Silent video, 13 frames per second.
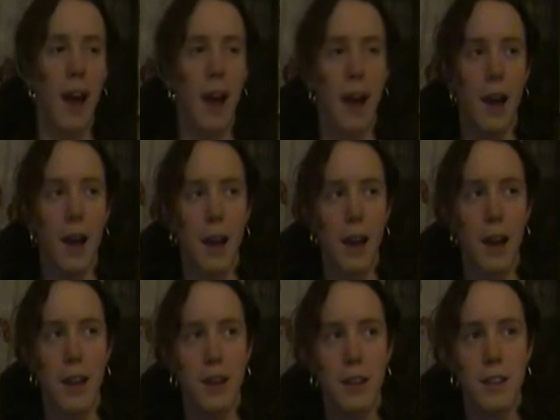
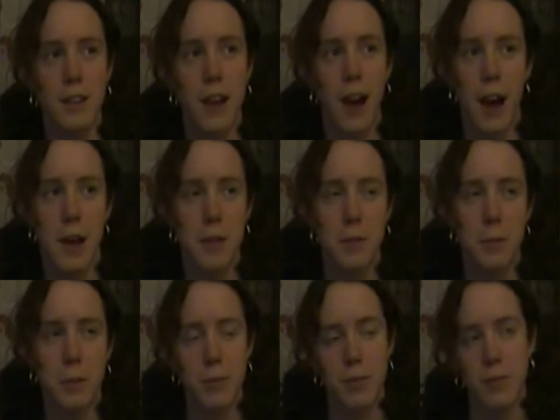And
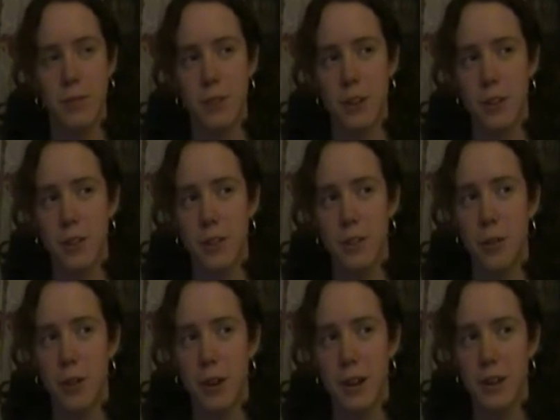I'm just
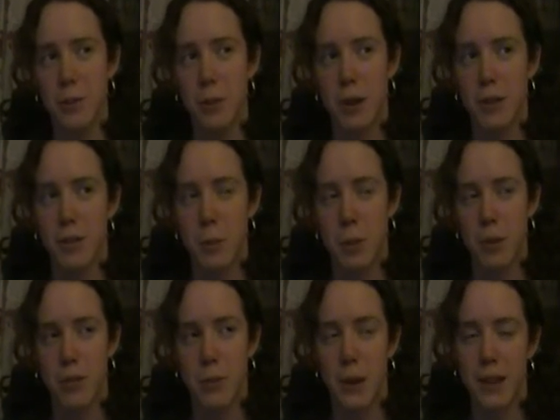ignoring what the
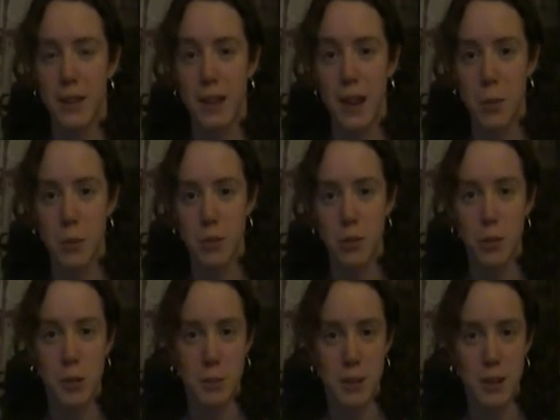person behind the camera is
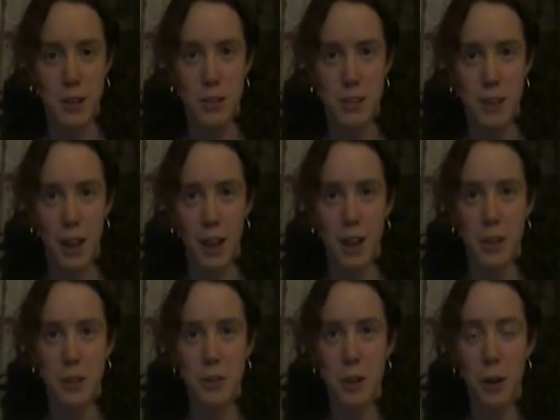doing because,
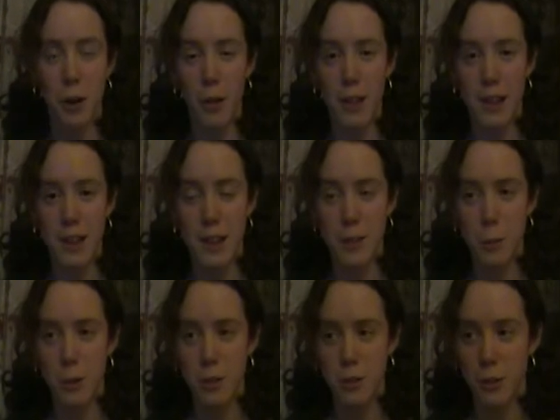you know, like
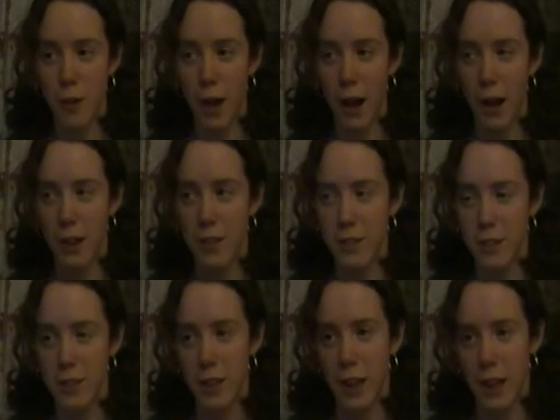in Wizard of Oz,
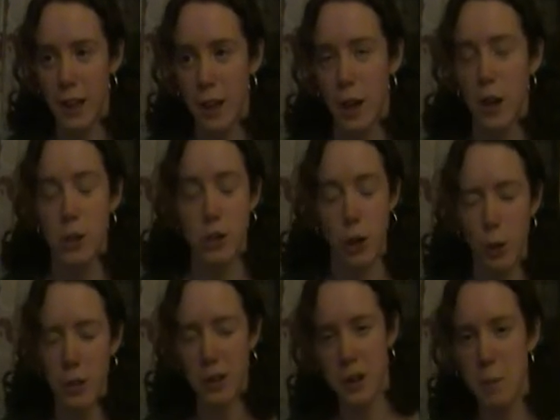it's like,
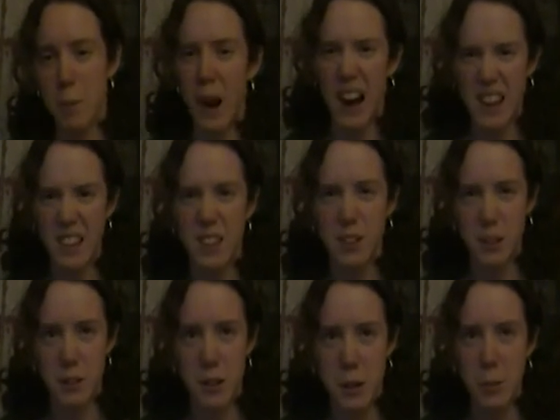don't look behind the
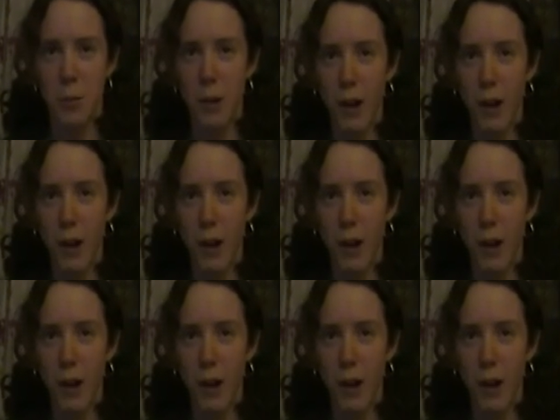screen.